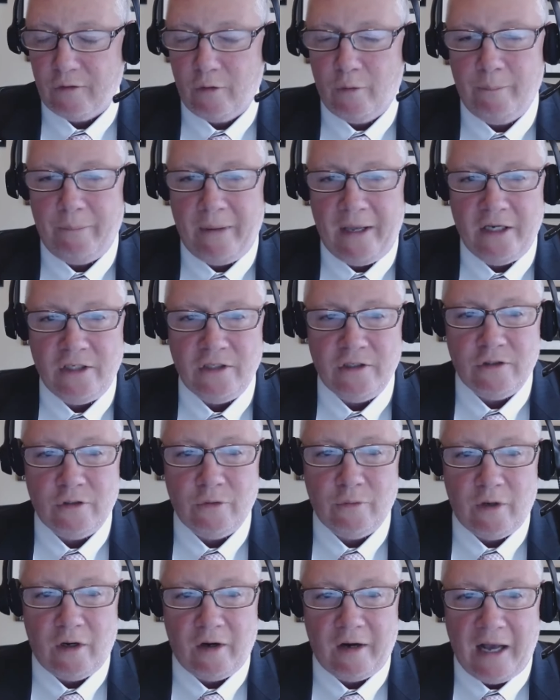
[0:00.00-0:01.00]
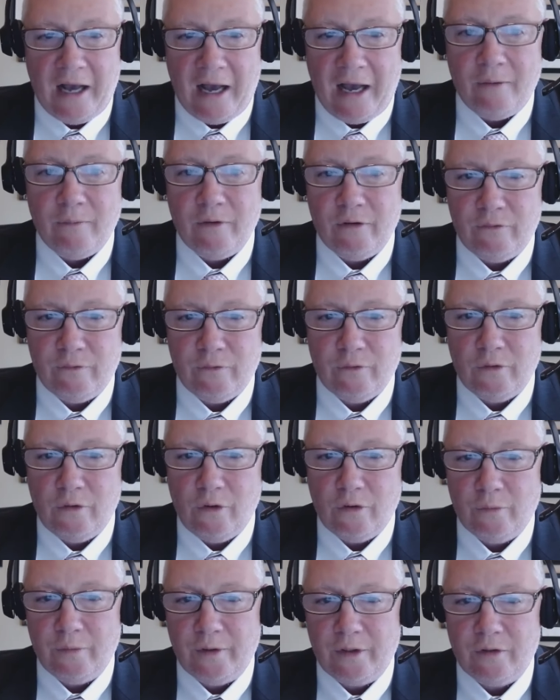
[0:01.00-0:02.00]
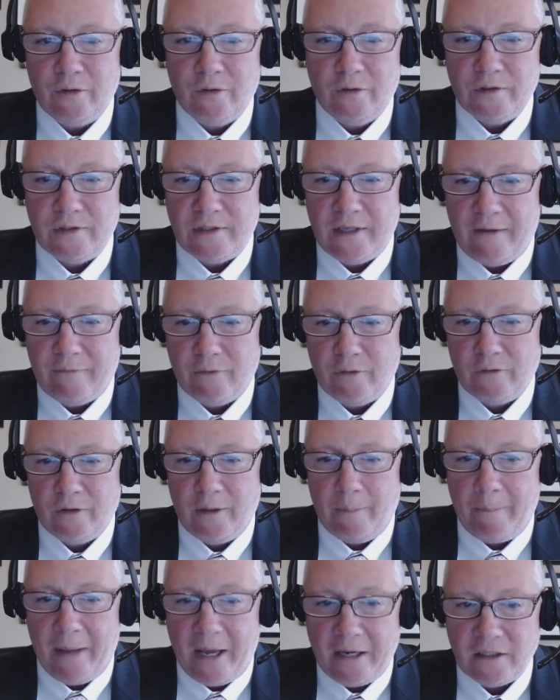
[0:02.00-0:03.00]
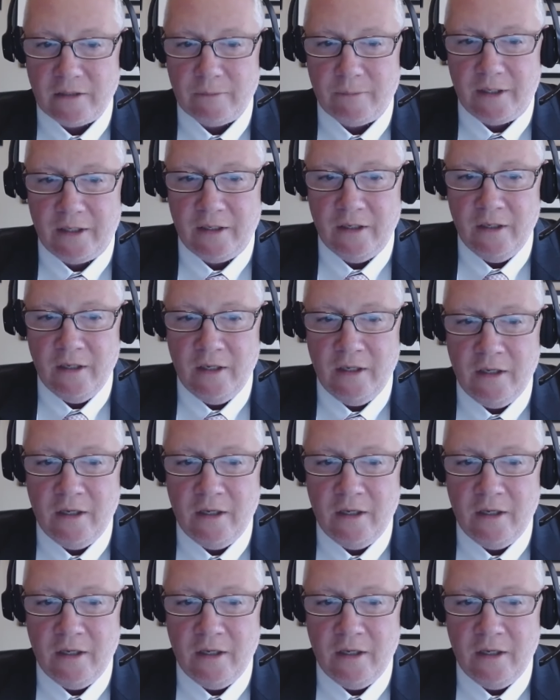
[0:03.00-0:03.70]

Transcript: So in patients who are at high risk for local recurrence after lumpectomy,